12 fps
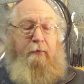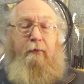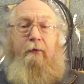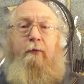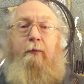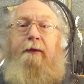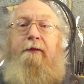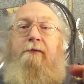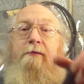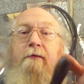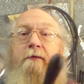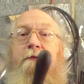
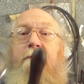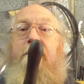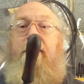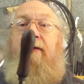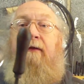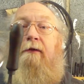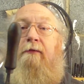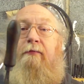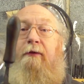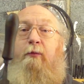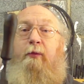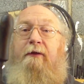Always
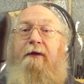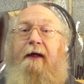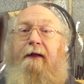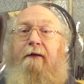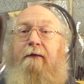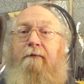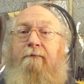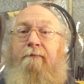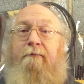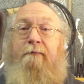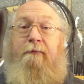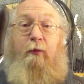fit a wooden handle
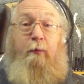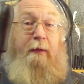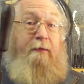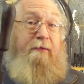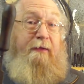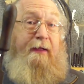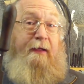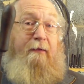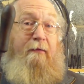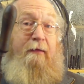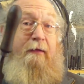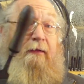or plastic
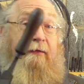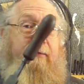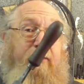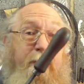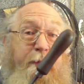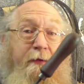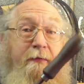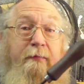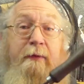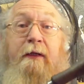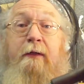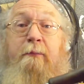handle. They're cheap enough.
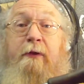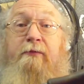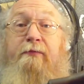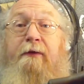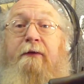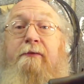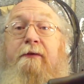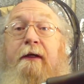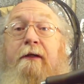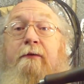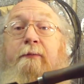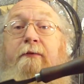Most files
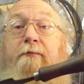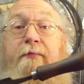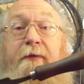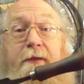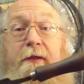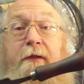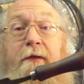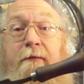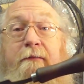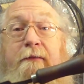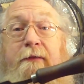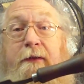now come with them fitted.
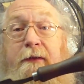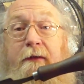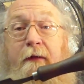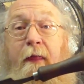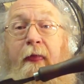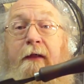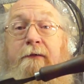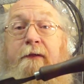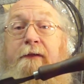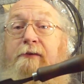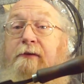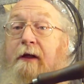Yeah. So
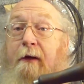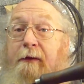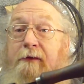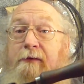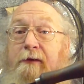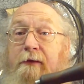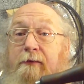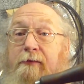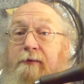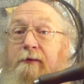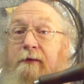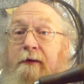there's no
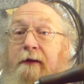excuse.